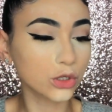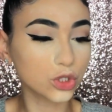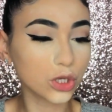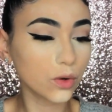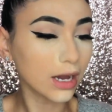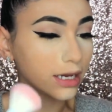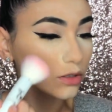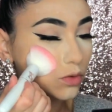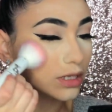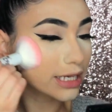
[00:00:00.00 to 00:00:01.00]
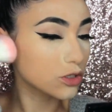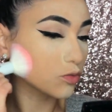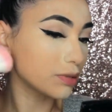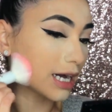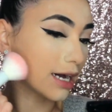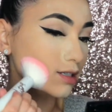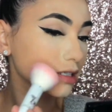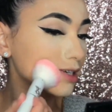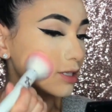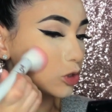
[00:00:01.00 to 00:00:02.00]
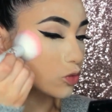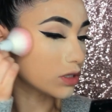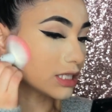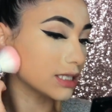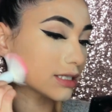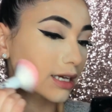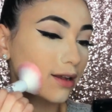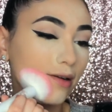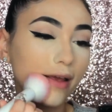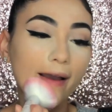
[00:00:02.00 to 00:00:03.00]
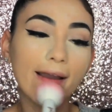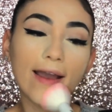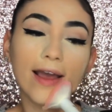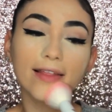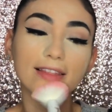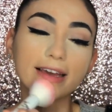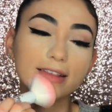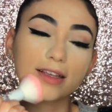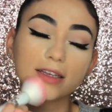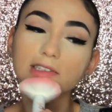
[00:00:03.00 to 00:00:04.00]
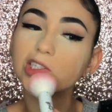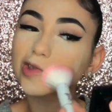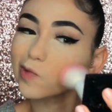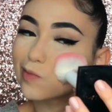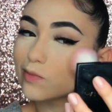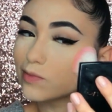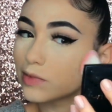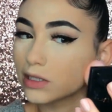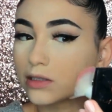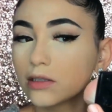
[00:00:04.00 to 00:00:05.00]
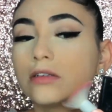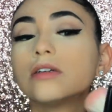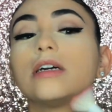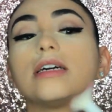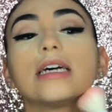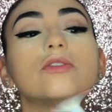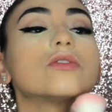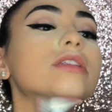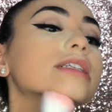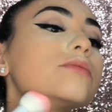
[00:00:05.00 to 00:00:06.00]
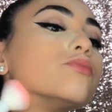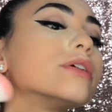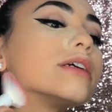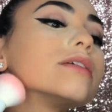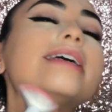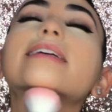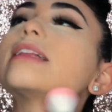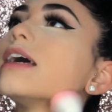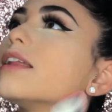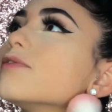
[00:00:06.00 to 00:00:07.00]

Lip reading: So I do like to pat it into the skin like this. And I also like to bring like that